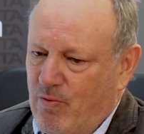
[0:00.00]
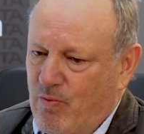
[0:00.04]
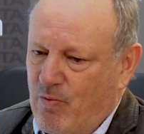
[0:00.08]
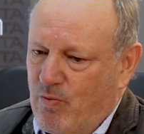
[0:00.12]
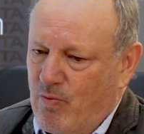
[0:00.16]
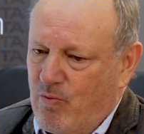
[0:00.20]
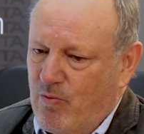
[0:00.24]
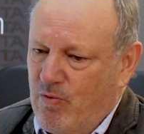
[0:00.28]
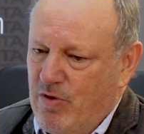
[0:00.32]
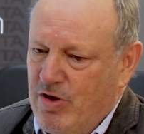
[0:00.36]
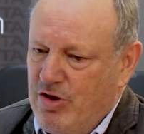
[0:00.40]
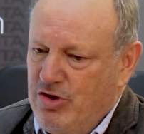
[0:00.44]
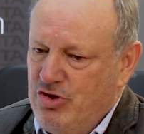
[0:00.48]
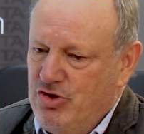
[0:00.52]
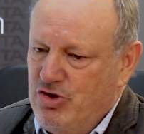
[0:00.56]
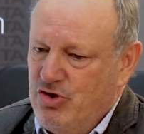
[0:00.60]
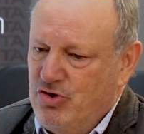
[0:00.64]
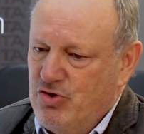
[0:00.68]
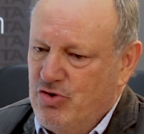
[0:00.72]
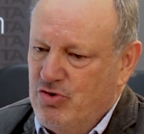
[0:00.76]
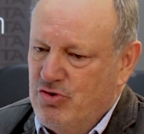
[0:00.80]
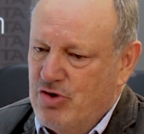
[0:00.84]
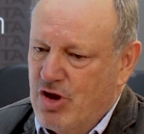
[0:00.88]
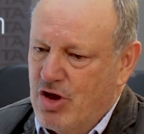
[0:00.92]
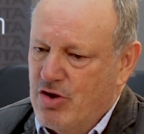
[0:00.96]
would
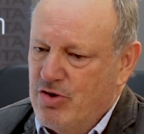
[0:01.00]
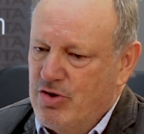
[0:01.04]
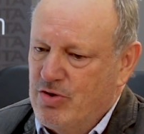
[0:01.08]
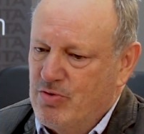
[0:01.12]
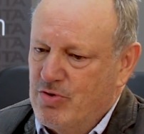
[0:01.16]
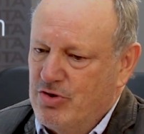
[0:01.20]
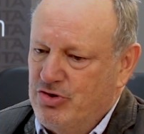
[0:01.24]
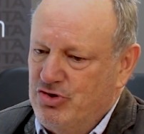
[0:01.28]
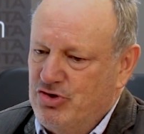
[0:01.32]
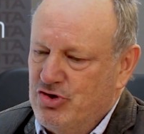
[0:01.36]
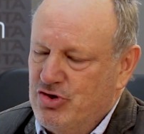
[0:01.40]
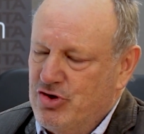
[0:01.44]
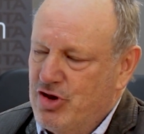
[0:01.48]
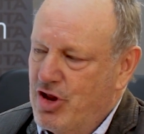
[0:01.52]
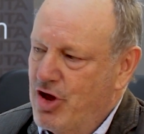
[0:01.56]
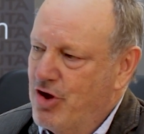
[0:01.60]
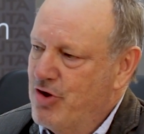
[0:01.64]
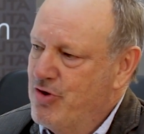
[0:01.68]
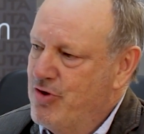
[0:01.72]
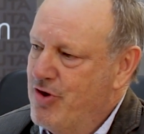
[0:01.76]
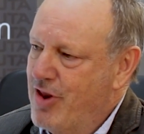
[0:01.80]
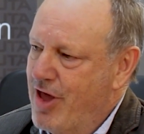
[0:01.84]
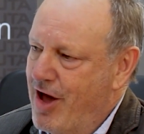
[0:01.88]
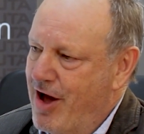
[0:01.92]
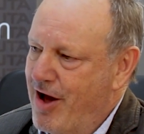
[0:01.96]
you, knowing what you
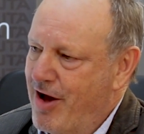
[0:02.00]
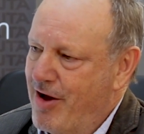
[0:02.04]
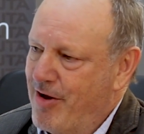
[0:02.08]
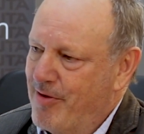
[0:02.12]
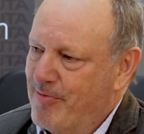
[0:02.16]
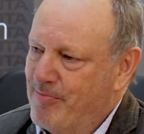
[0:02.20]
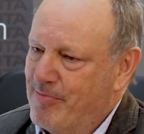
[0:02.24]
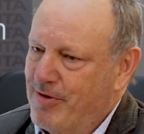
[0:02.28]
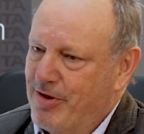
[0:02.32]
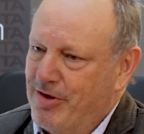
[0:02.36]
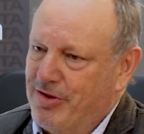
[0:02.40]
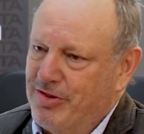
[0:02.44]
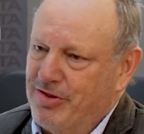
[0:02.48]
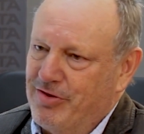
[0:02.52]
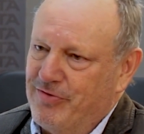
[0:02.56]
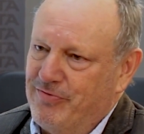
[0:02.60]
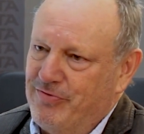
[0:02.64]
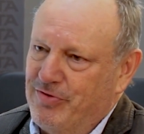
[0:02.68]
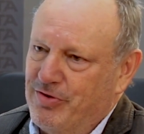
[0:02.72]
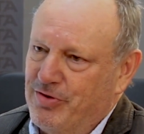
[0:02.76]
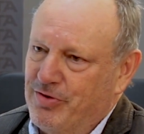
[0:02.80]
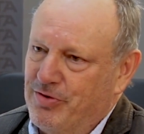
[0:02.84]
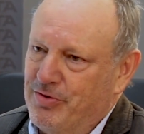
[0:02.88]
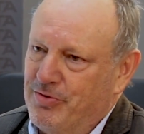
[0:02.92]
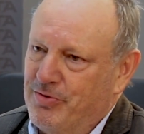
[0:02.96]
know now, both of
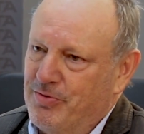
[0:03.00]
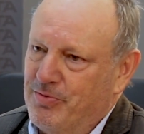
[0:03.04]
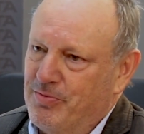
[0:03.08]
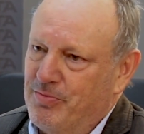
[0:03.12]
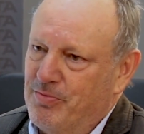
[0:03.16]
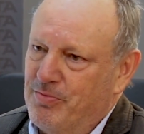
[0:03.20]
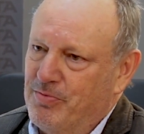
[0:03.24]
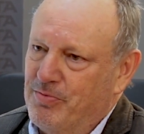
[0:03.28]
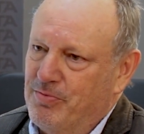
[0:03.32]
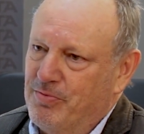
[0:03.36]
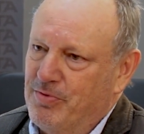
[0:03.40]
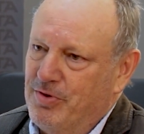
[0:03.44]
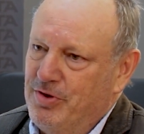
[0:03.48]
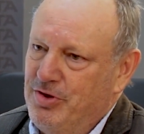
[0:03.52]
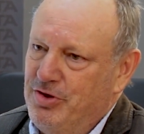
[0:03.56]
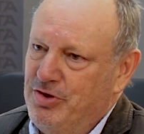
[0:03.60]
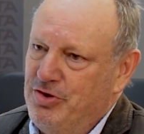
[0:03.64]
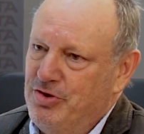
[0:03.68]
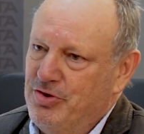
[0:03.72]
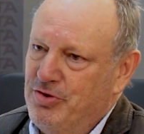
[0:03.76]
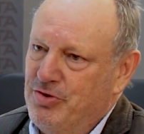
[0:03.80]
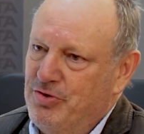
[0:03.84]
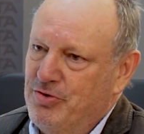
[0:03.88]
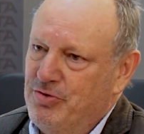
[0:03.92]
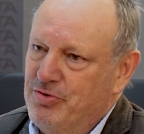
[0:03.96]
you, would
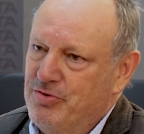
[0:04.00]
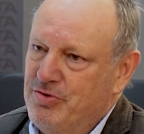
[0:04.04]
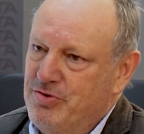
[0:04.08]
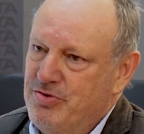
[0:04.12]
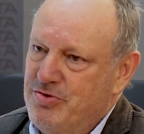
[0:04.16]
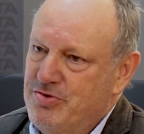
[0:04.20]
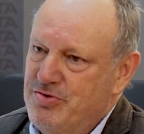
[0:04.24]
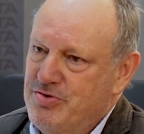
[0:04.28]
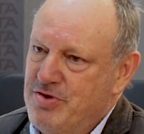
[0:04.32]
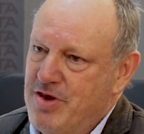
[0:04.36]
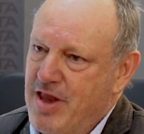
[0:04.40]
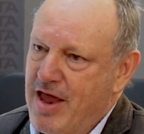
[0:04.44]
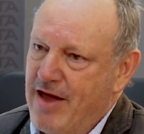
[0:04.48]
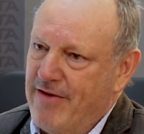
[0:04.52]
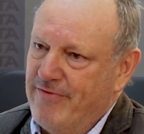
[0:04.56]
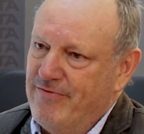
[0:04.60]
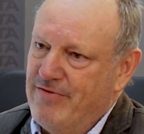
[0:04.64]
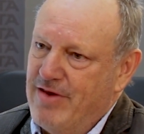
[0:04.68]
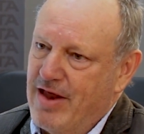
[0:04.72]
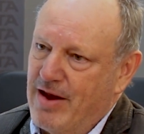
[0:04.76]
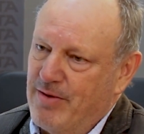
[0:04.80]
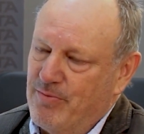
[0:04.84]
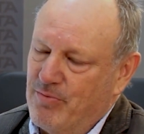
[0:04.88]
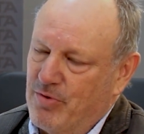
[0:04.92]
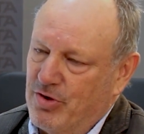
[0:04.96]
you have
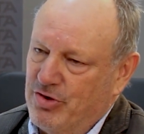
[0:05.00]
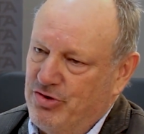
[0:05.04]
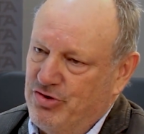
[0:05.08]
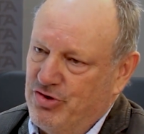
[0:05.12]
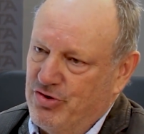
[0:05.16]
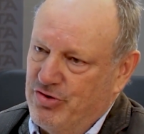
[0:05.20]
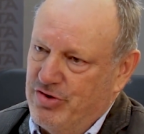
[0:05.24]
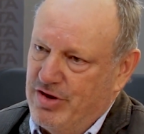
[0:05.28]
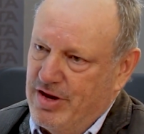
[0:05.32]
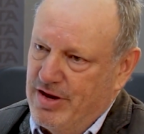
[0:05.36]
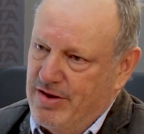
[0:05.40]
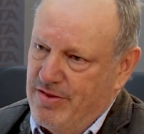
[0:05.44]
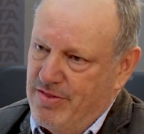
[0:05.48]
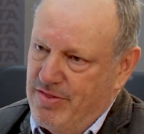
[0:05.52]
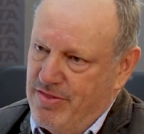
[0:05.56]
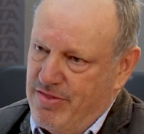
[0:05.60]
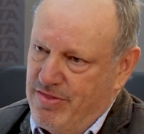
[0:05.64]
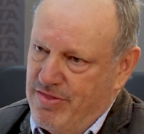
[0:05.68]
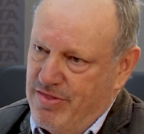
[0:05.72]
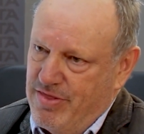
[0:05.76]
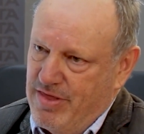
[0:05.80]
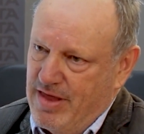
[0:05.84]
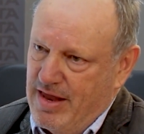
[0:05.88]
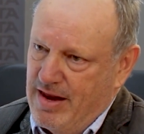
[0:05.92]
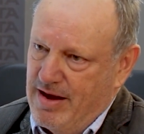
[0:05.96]
done what you did
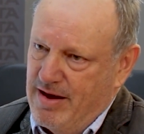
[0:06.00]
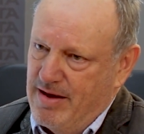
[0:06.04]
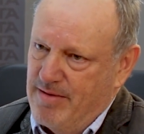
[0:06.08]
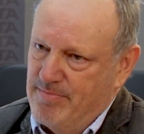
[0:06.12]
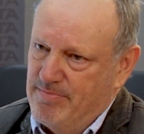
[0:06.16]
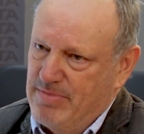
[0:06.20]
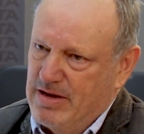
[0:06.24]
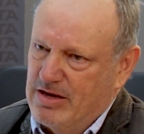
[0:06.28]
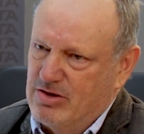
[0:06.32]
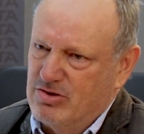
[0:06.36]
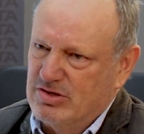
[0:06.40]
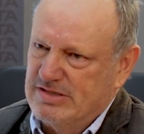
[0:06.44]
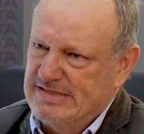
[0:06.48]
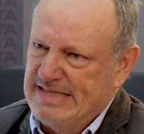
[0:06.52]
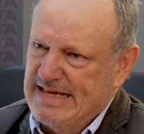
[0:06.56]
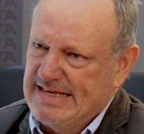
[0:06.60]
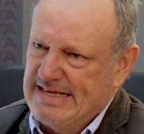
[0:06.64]
then? Because